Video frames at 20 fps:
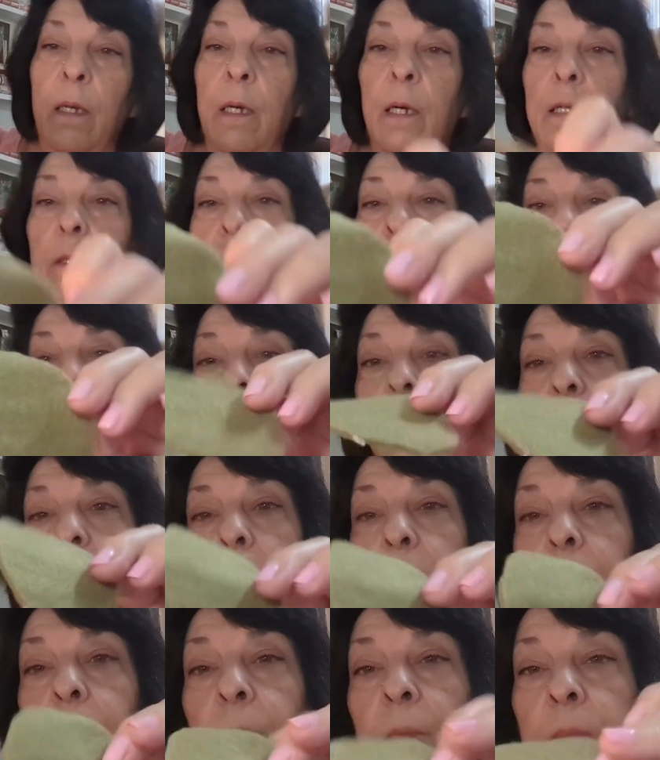I took
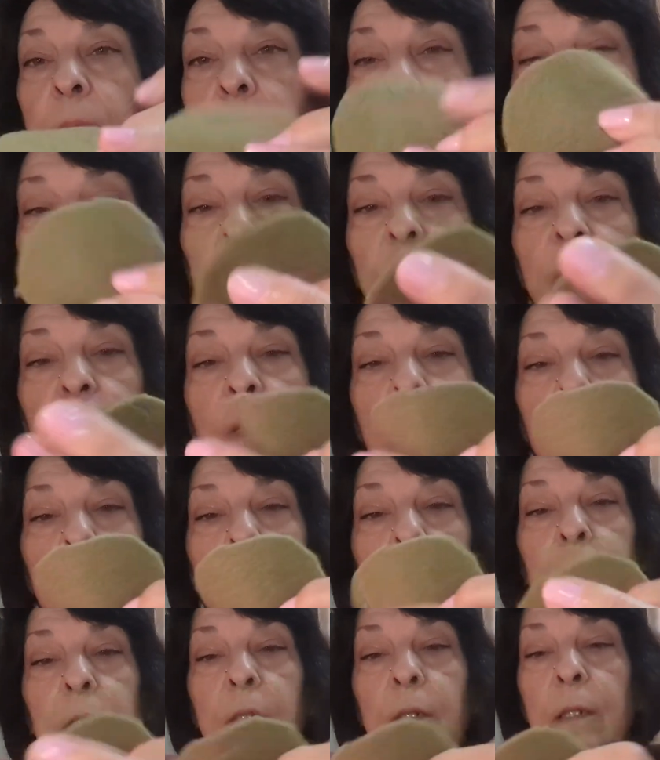some
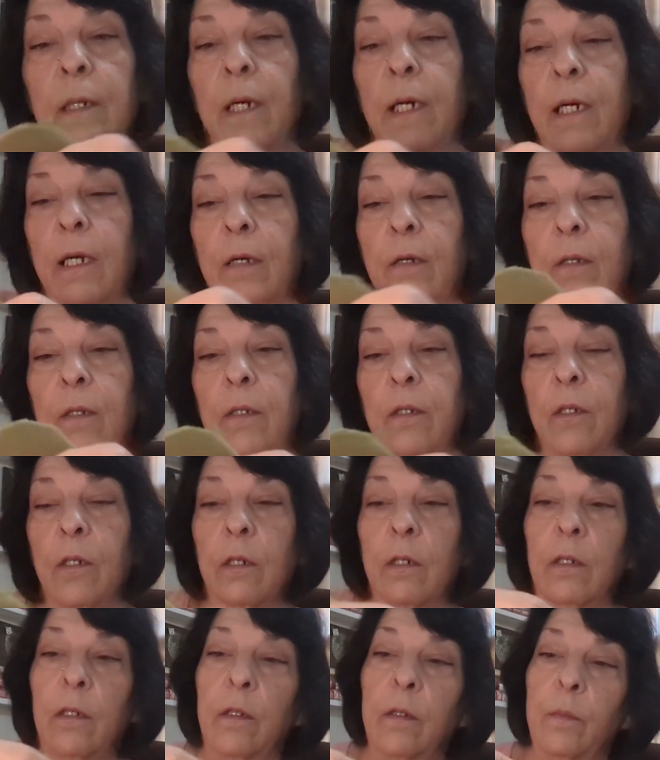felt, cut out a
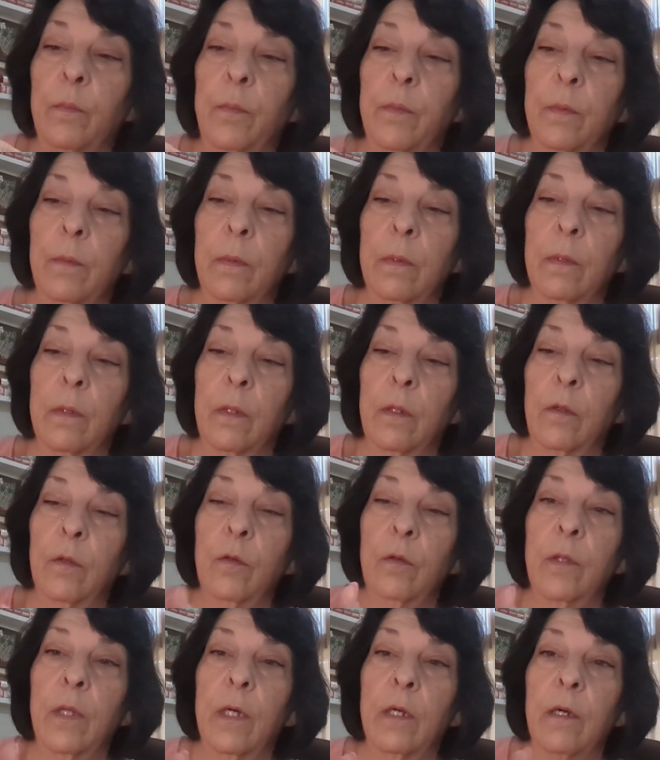circle,
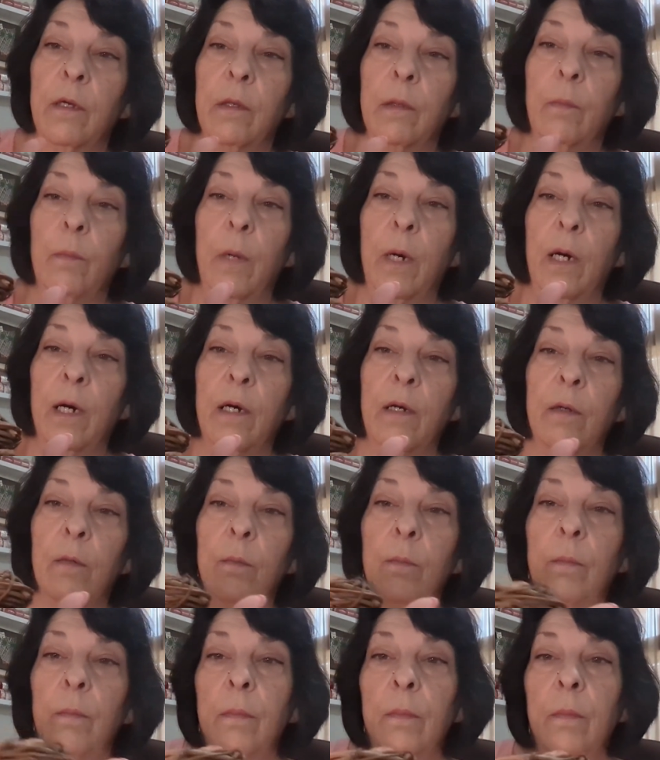glued that on the
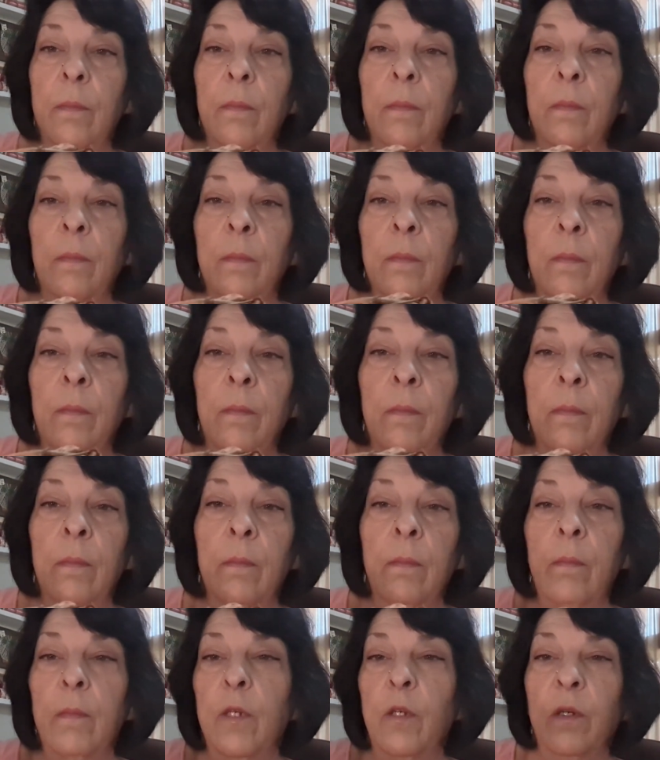bottom.
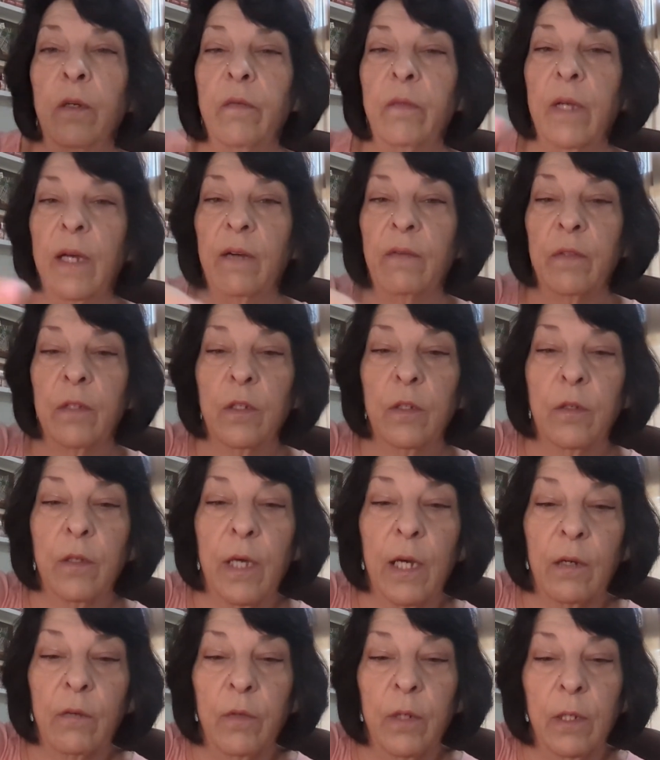You don't even have to do
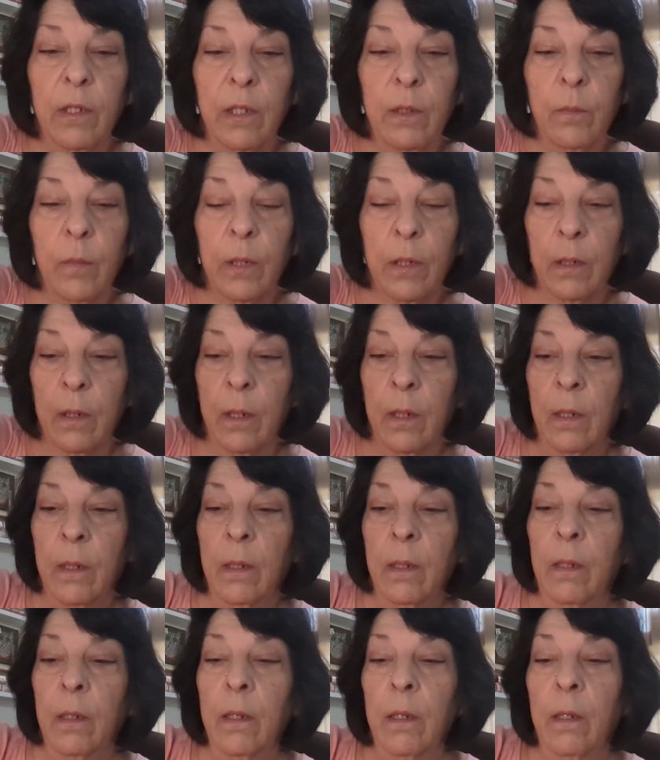that really, but
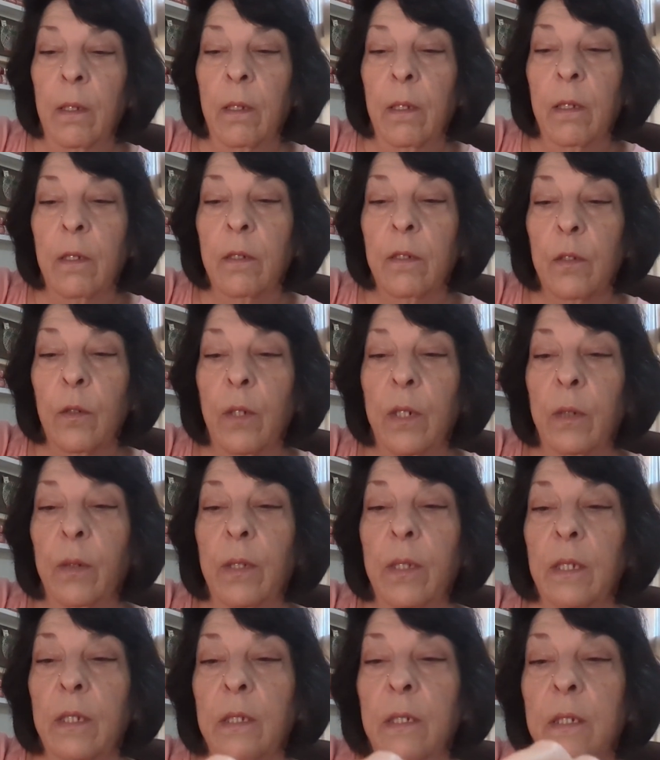so anyway,
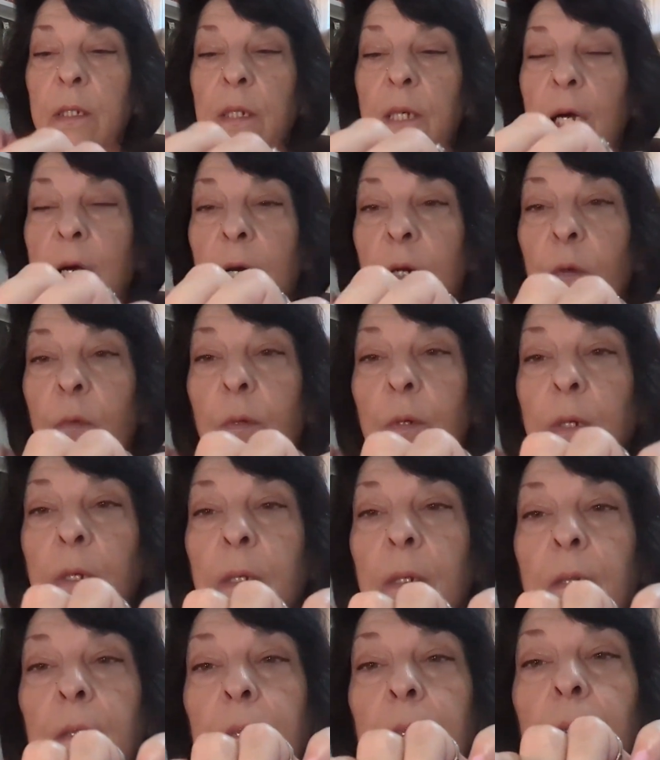this is how
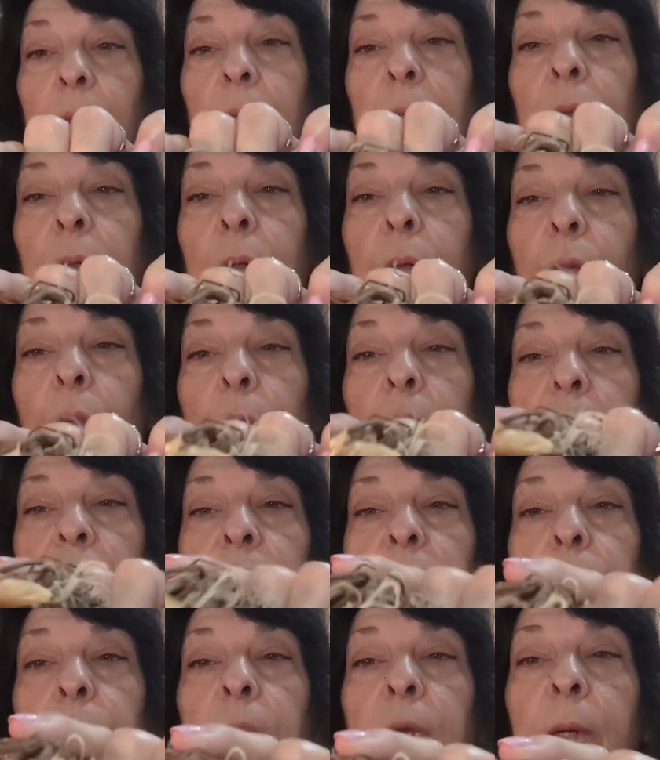one of
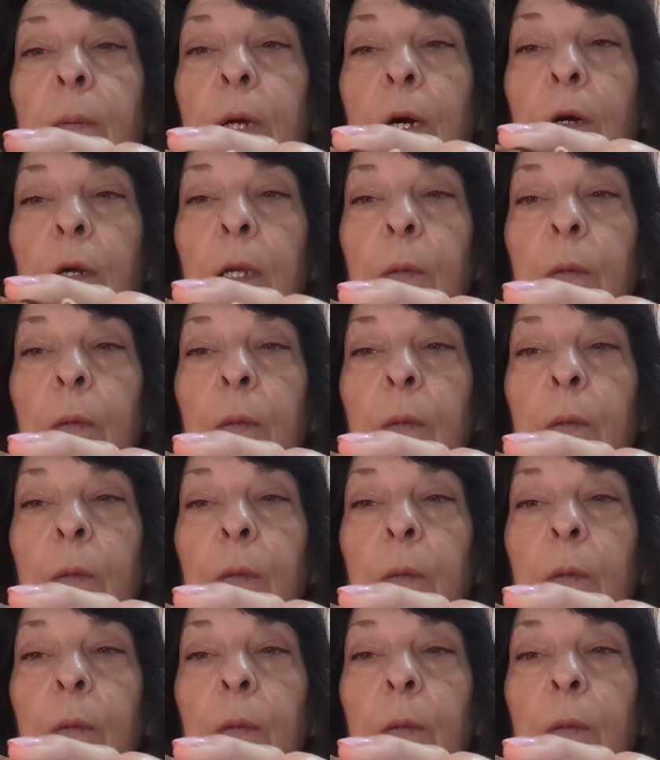them came out.